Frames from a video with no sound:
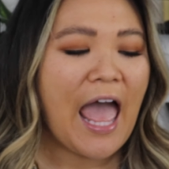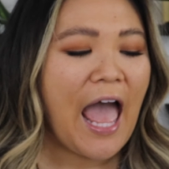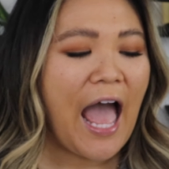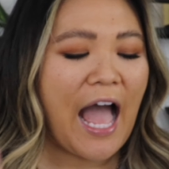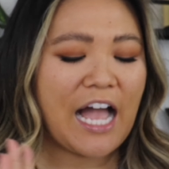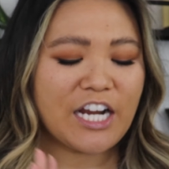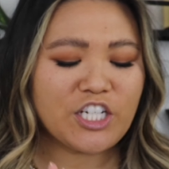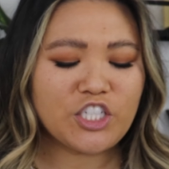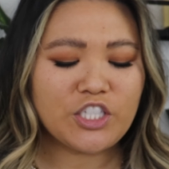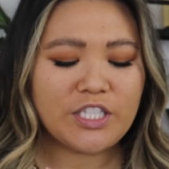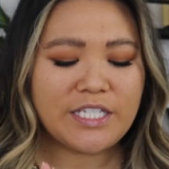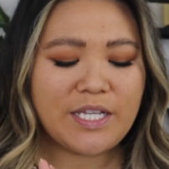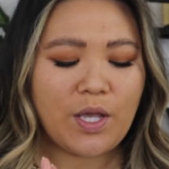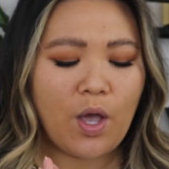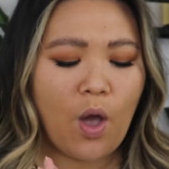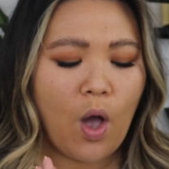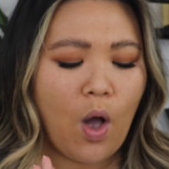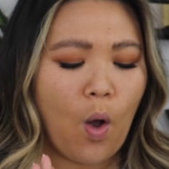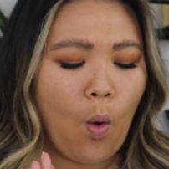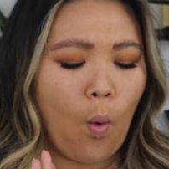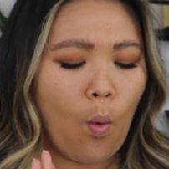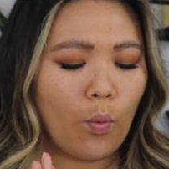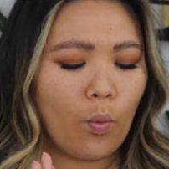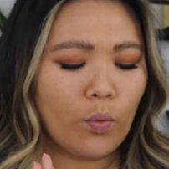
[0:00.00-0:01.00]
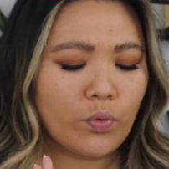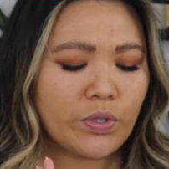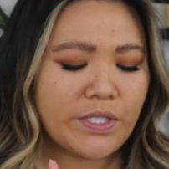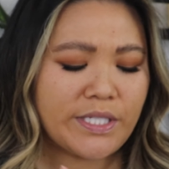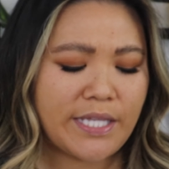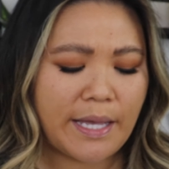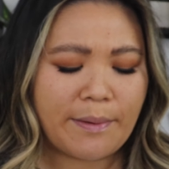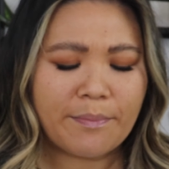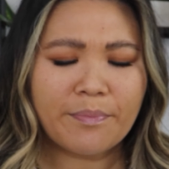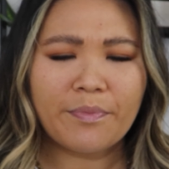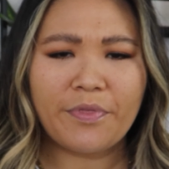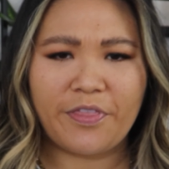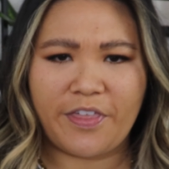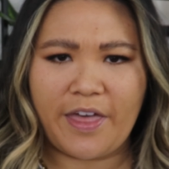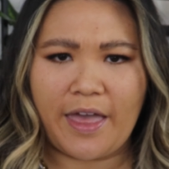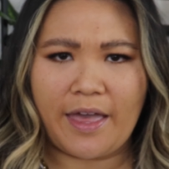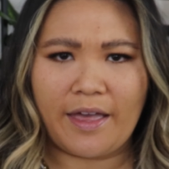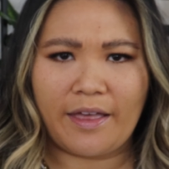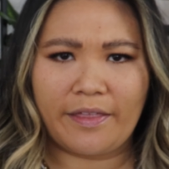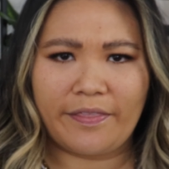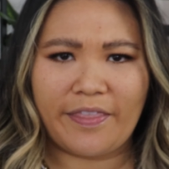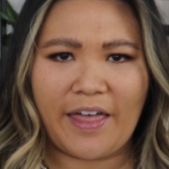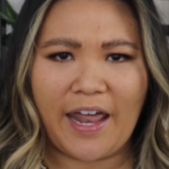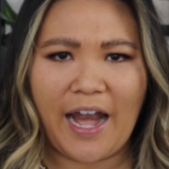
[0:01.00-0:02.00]
Actually,
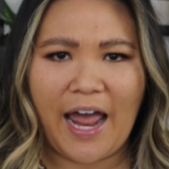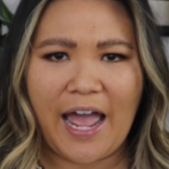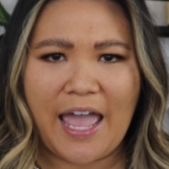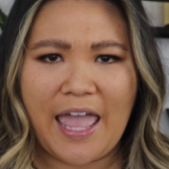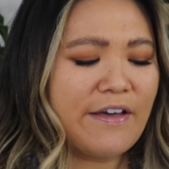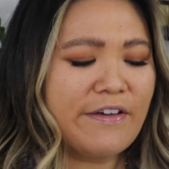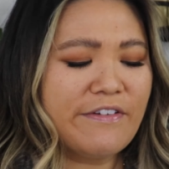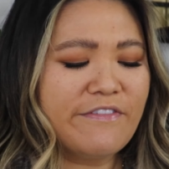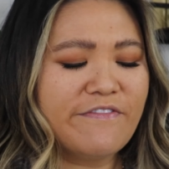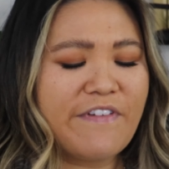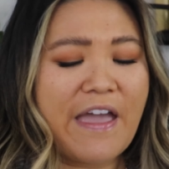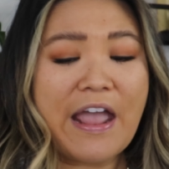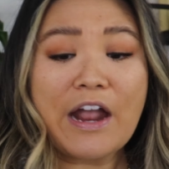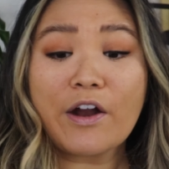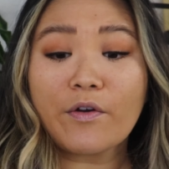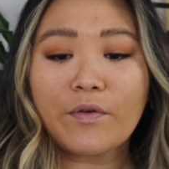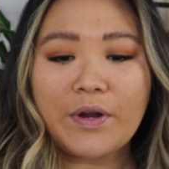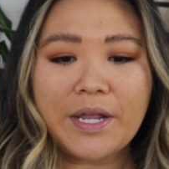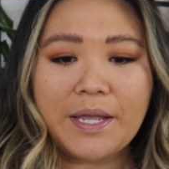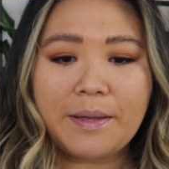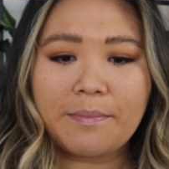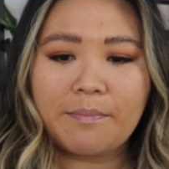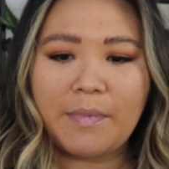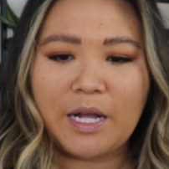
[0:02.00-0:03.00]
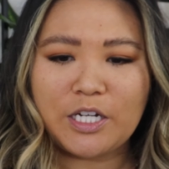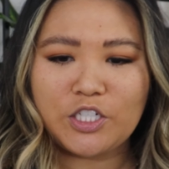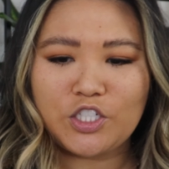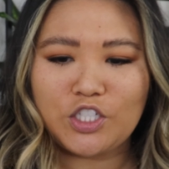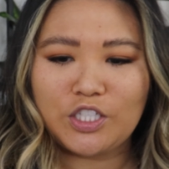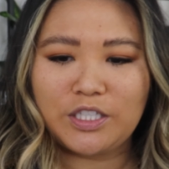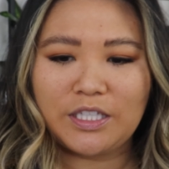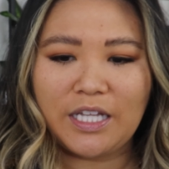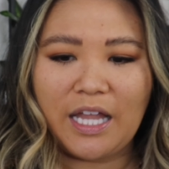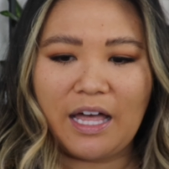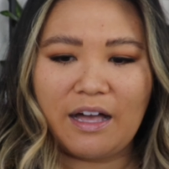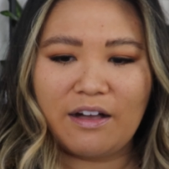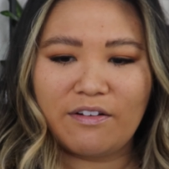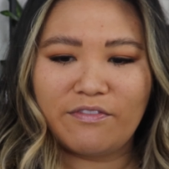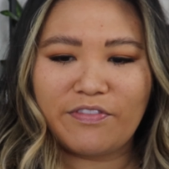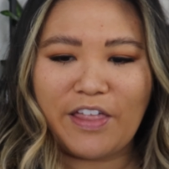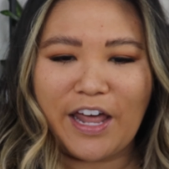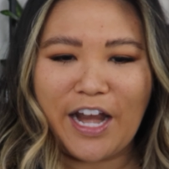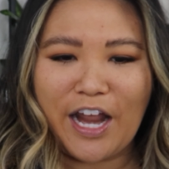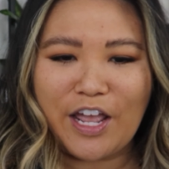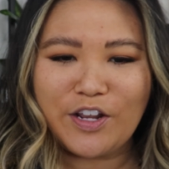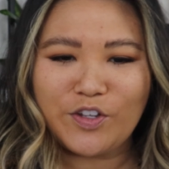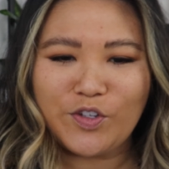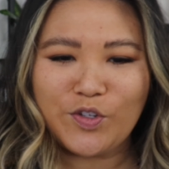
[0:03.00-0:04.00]
something that I very much love
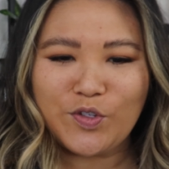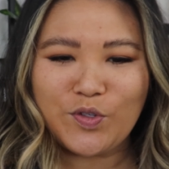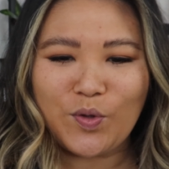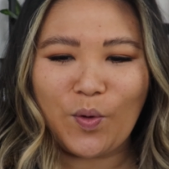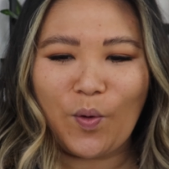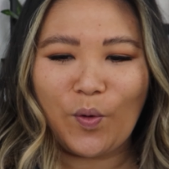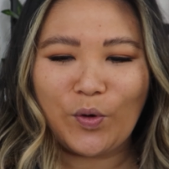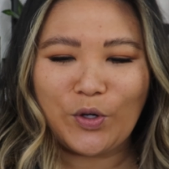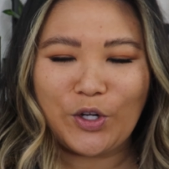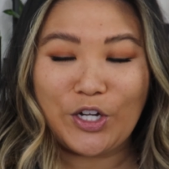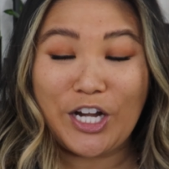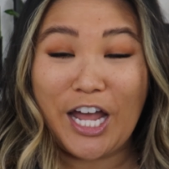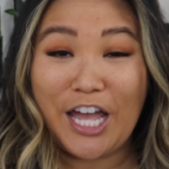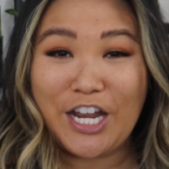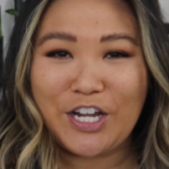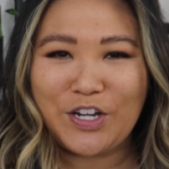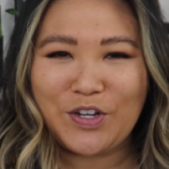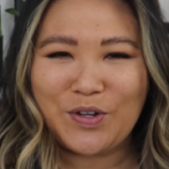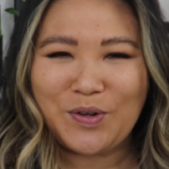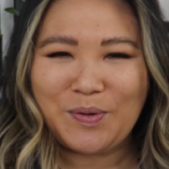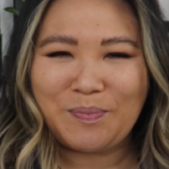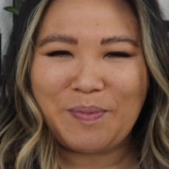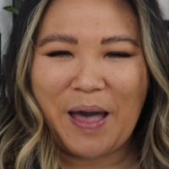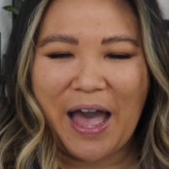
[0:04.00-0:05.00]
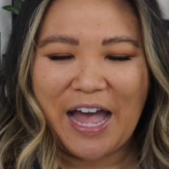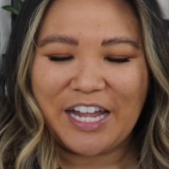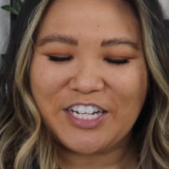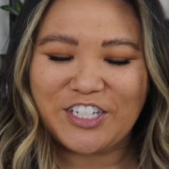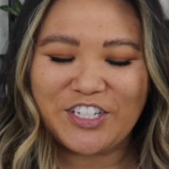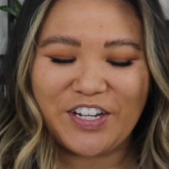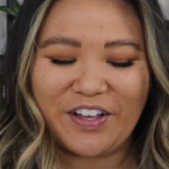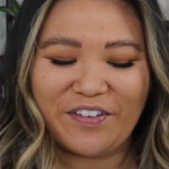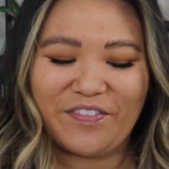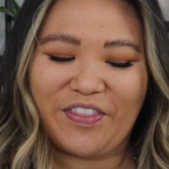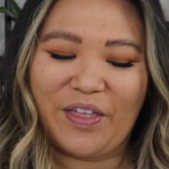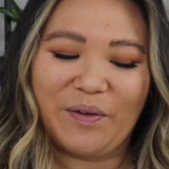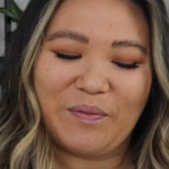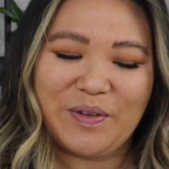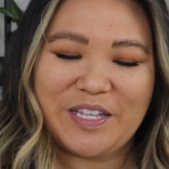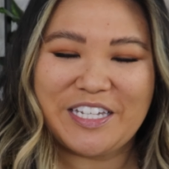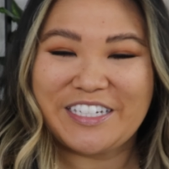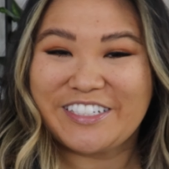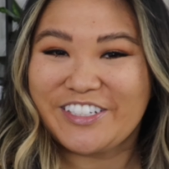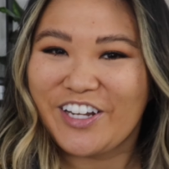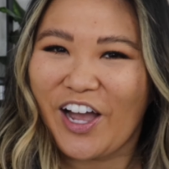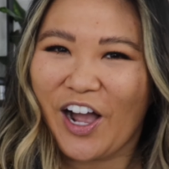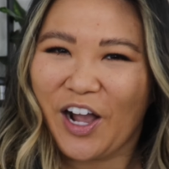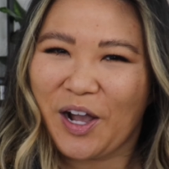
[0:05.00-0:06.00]
that I just ordered a new batch of that we
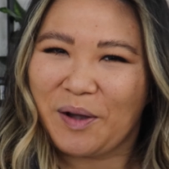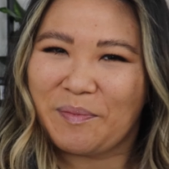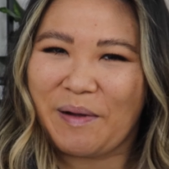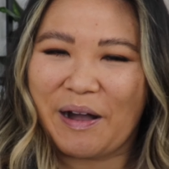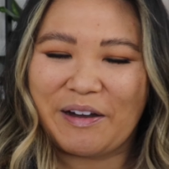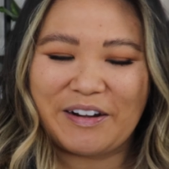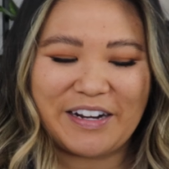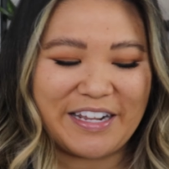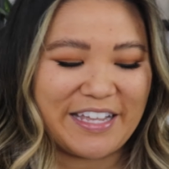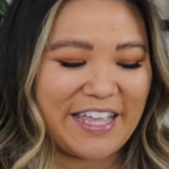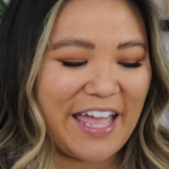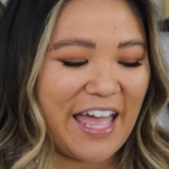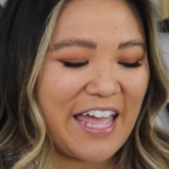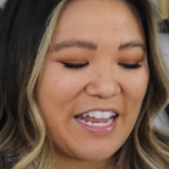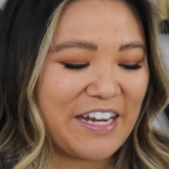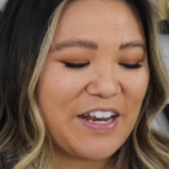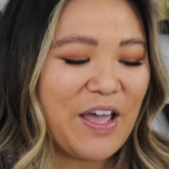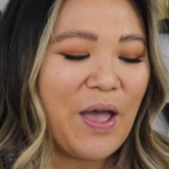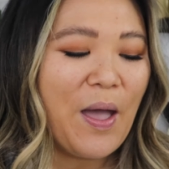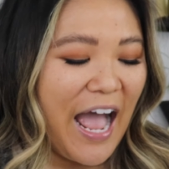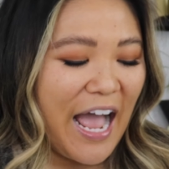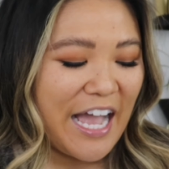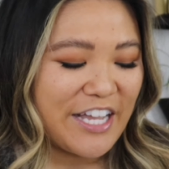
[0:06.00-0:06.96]
can talk about again.